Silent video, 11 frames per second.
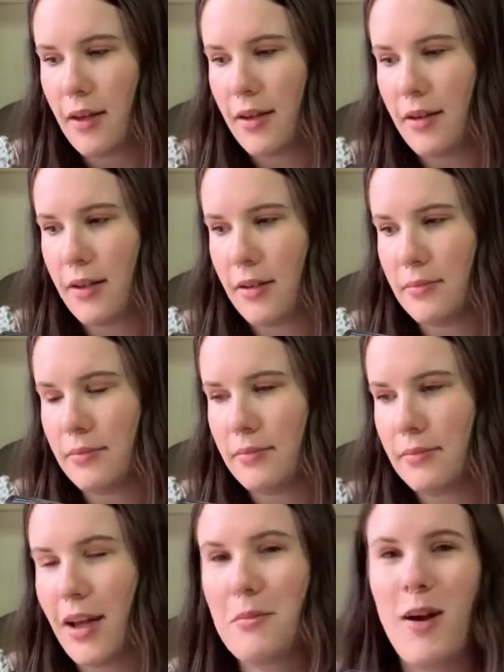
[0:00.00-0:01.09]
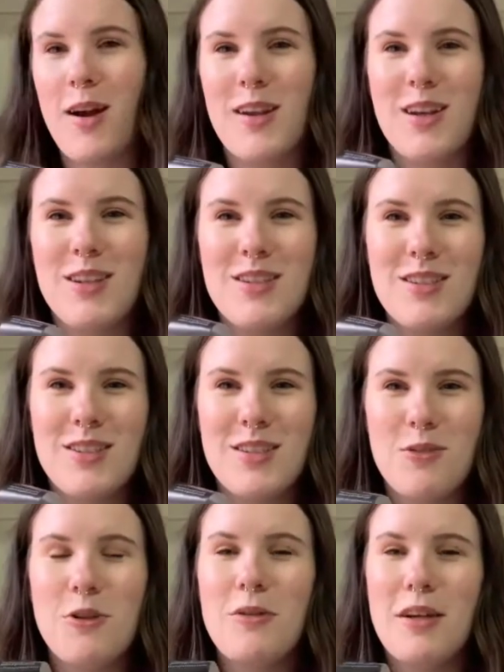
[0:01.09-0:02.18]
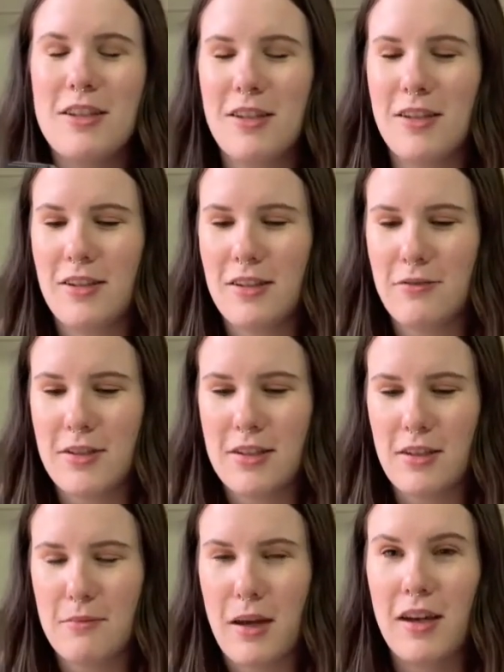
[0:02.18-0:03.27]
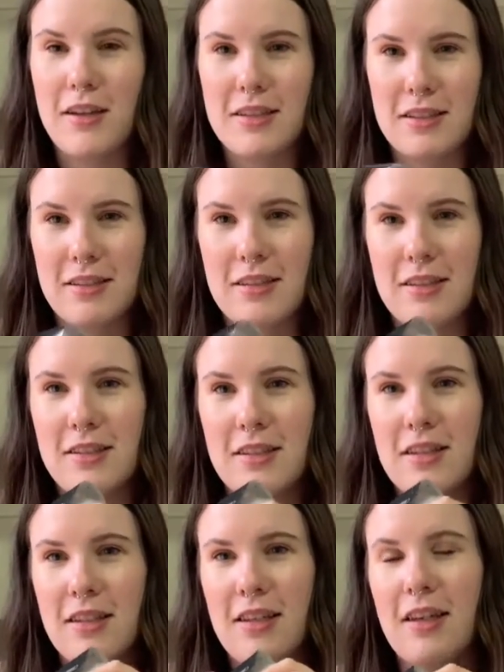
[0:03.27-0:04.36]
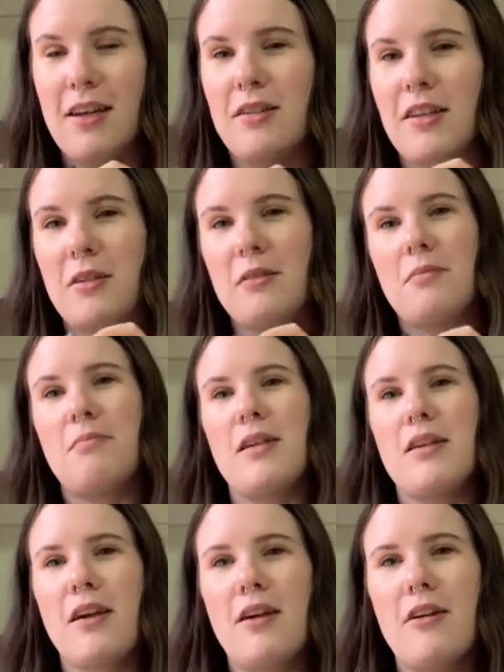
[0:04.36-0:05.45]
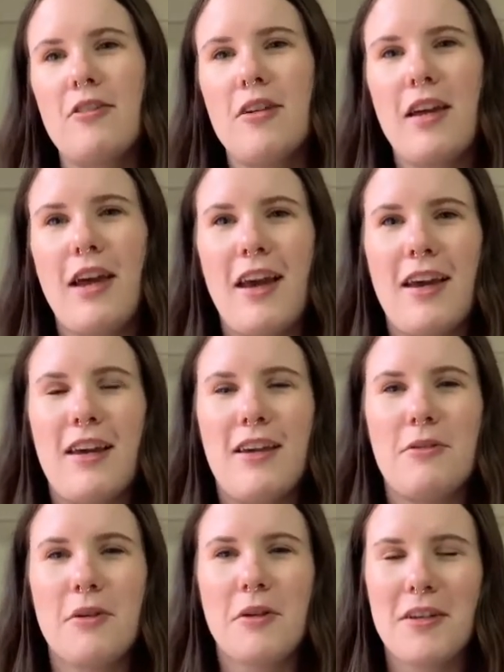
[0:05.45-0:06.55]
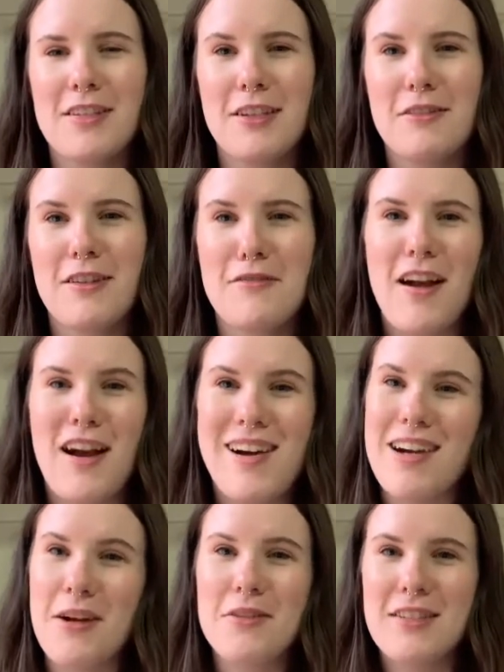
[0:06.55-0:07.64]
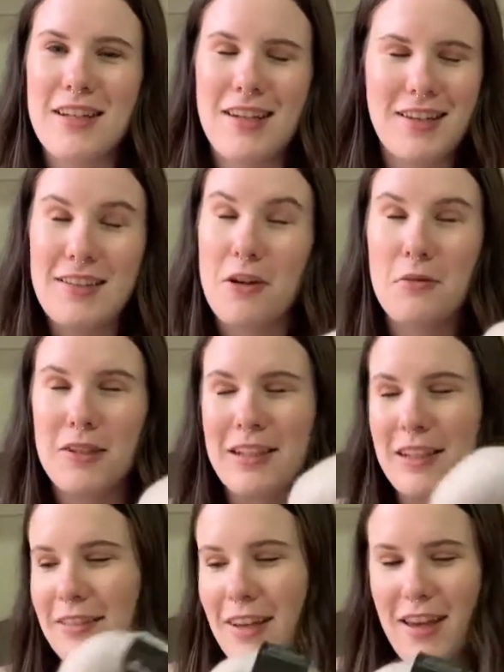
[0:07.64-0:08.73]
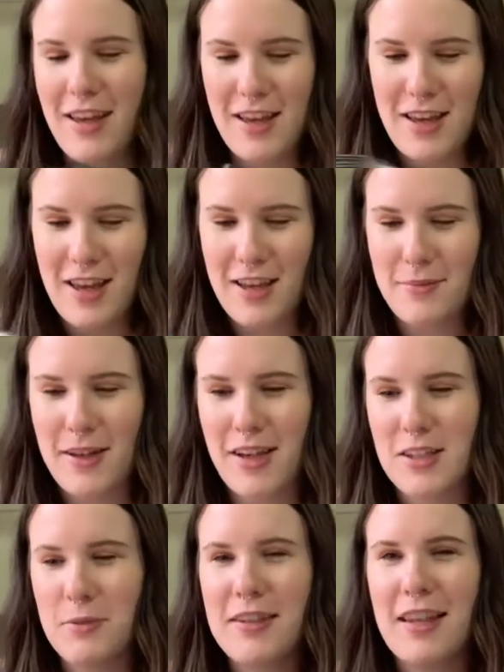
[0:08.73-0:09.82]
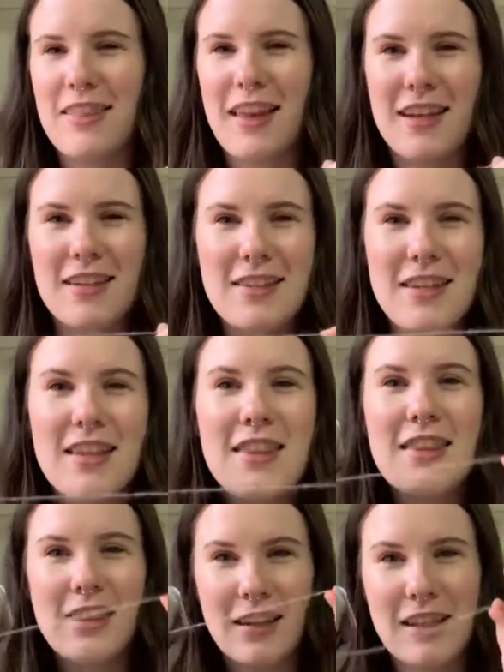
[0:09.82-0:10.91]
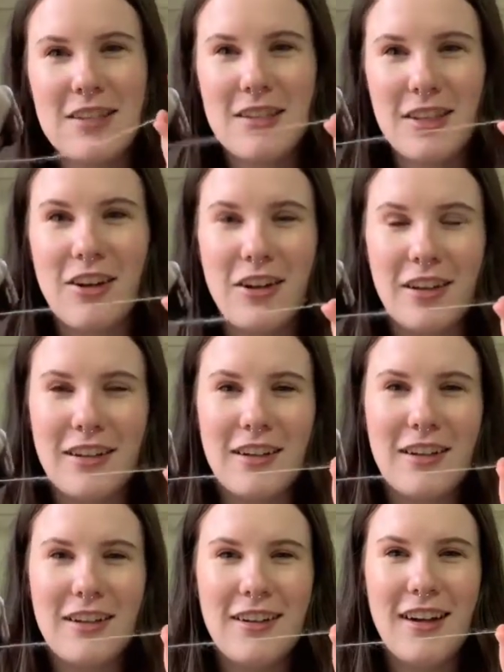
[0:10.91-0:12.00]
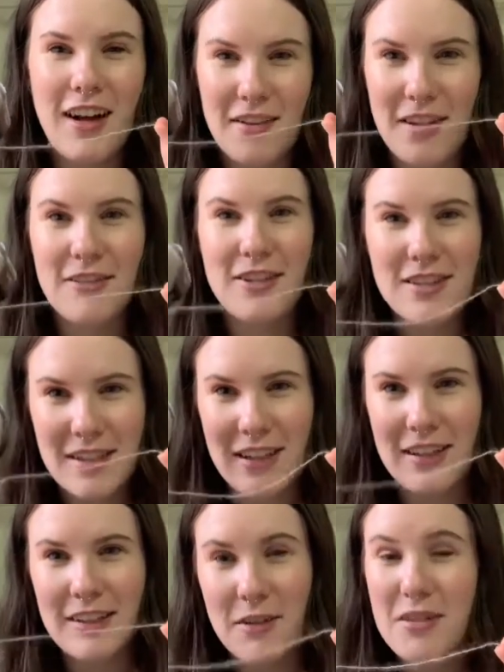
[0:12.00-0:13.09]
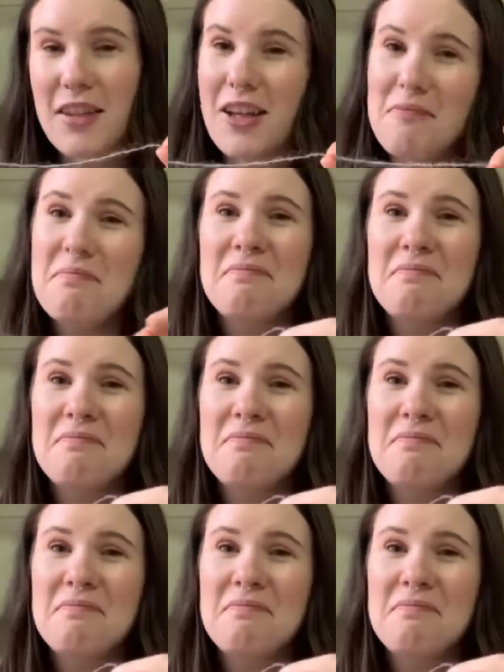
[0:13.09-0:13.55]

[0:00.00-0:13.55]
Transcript: Um, I brought it, we went to visit my cousins a little bit ago and we were all sitting around the fire and I was knitting like a weirdo and my cousin was like, that is the thinnest yarn I've ever seen. I was like,